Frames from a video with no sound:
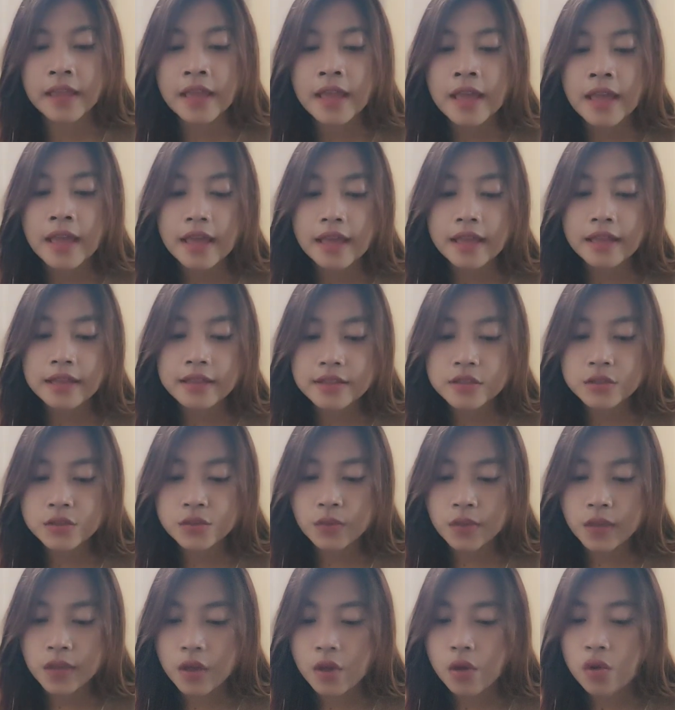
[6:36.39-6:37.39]
In this
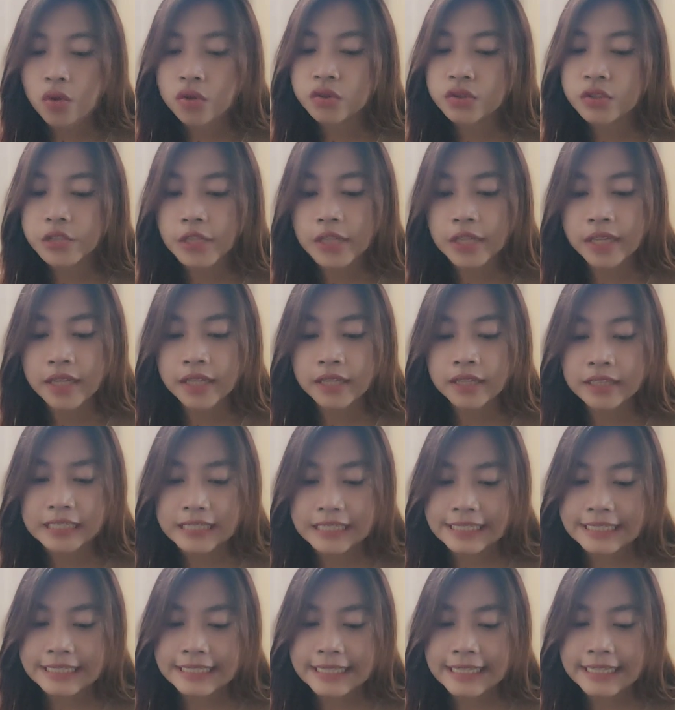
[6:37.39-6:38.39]
way, Old
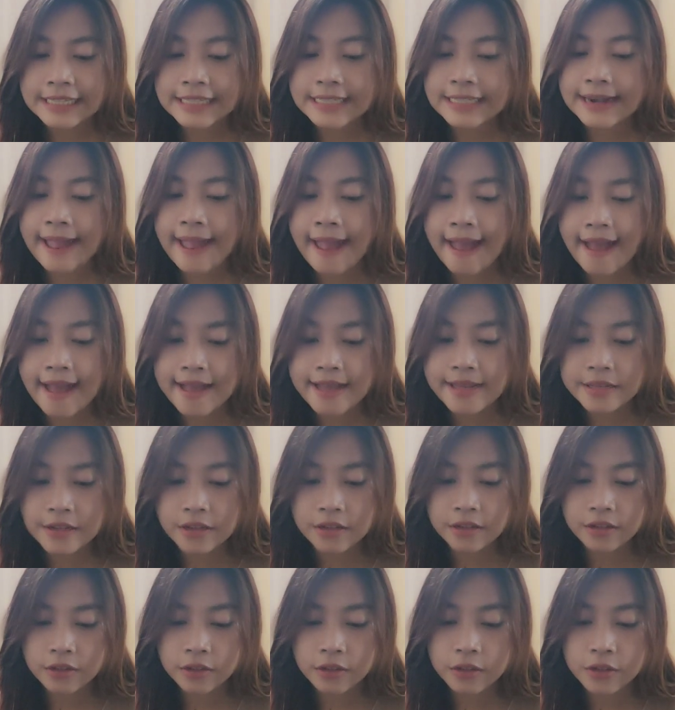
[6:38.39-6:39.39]
English literature has
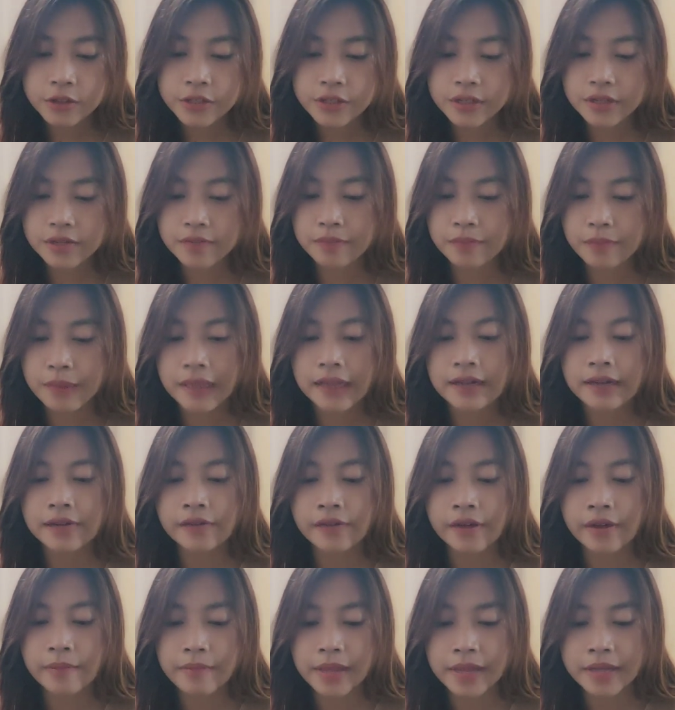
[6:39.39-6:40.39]
conclusion been
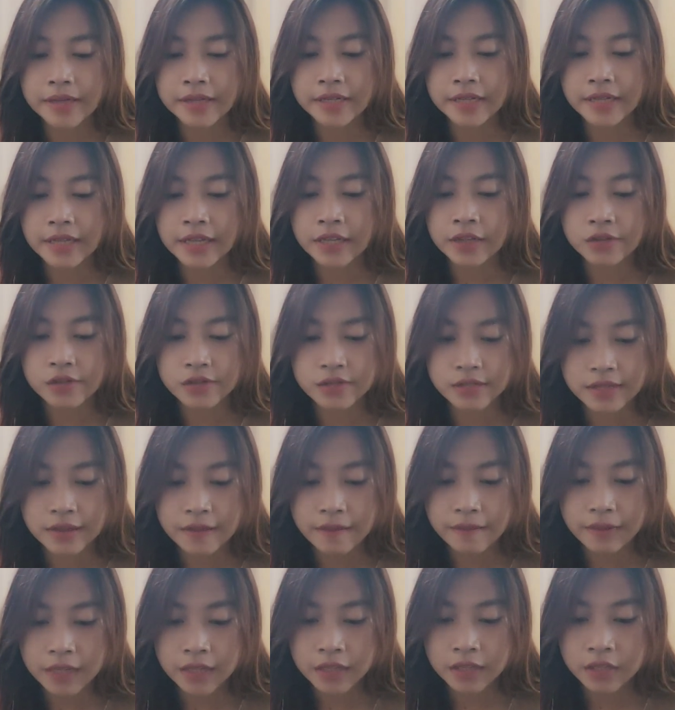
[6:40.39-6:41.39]
remade into
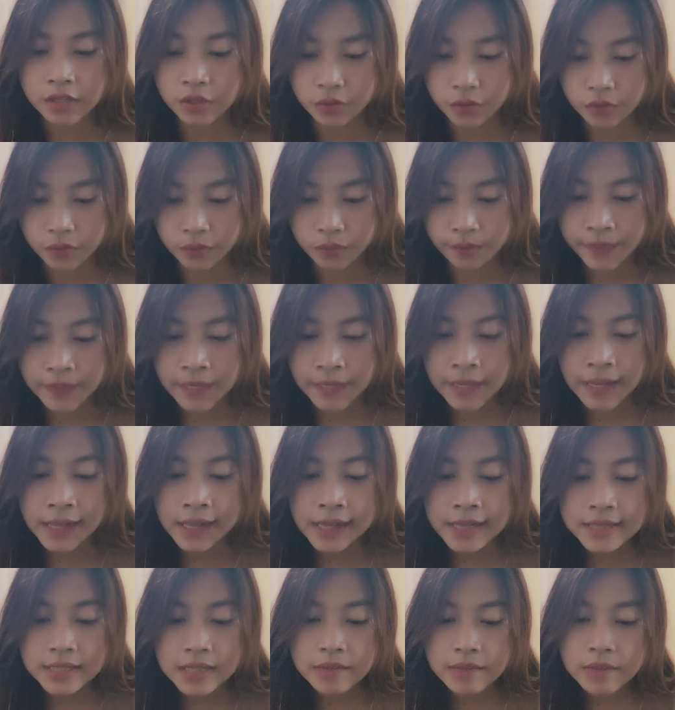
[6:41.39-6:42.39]
something new,
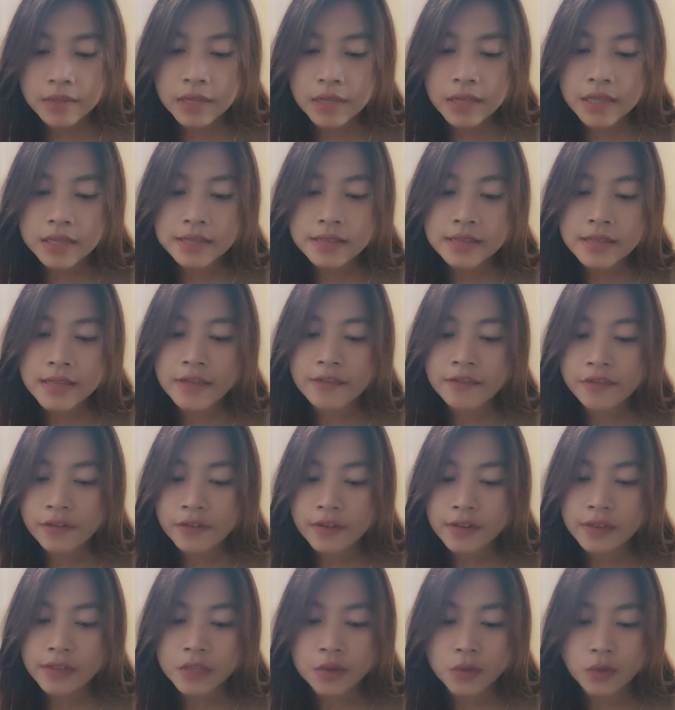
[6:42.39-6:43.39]
something it never
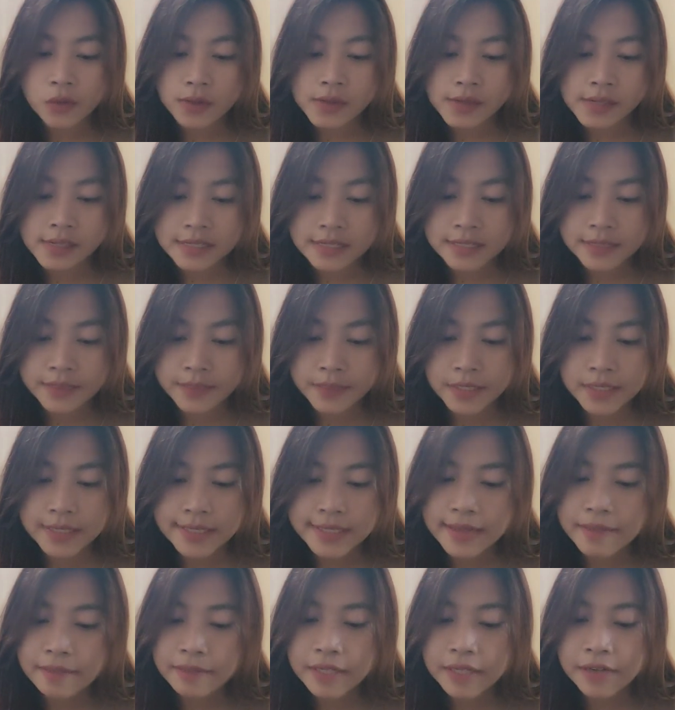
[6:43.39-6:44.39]
really was, but
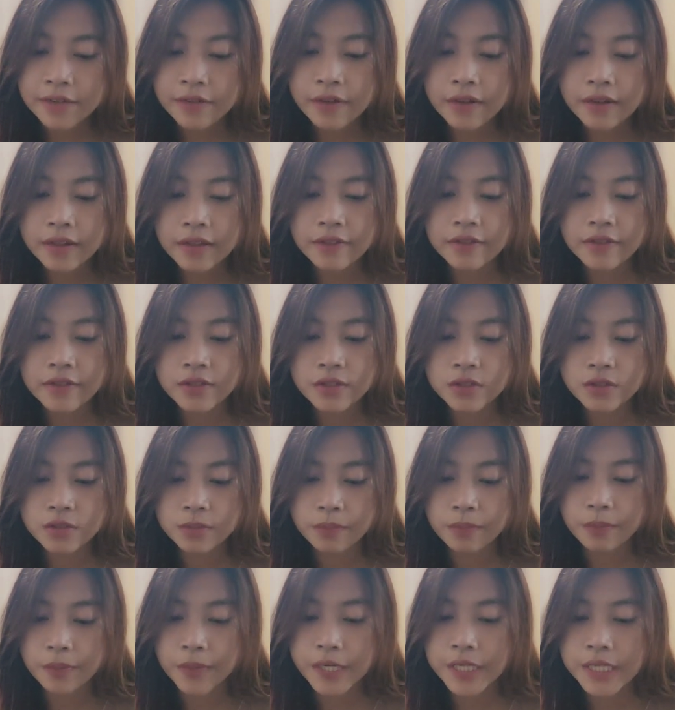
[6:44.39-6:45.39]
something relevant to
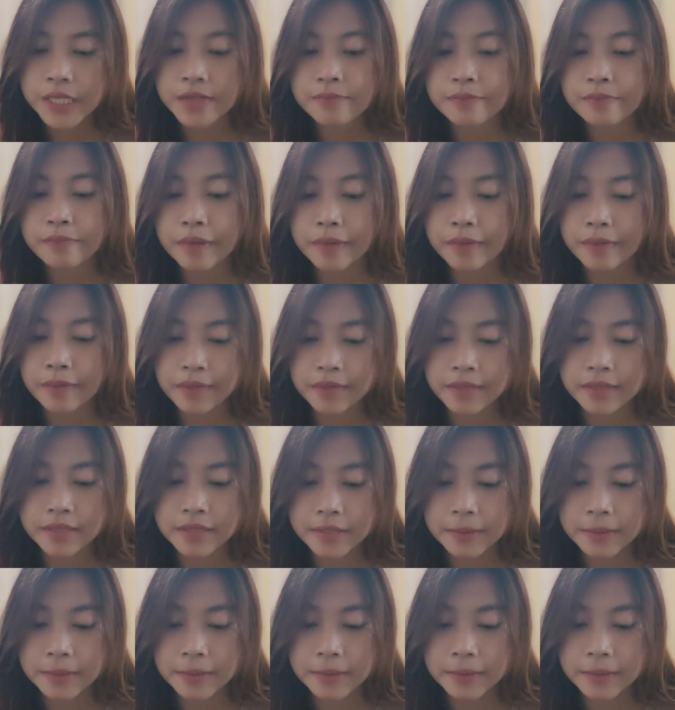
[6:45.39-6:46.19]
present purpose.